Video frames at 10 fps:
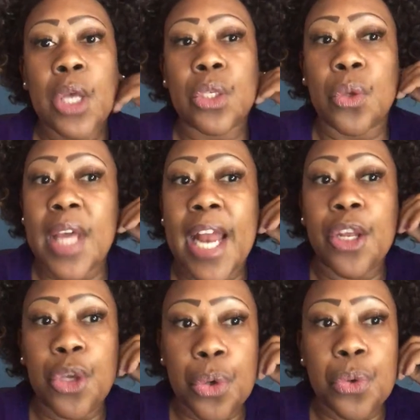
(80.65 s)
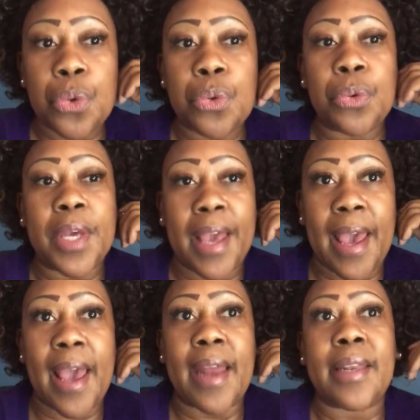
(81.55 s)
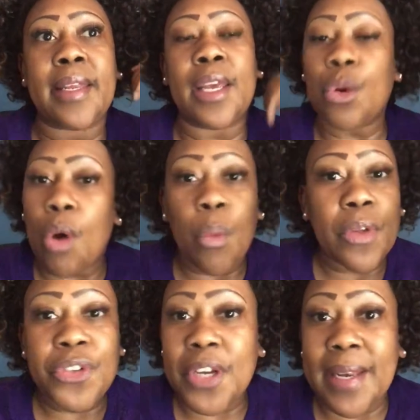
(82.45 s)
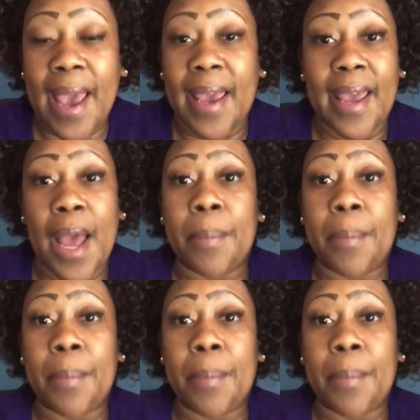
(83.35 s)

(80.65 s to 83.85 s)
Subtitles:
so that you can get on with your day.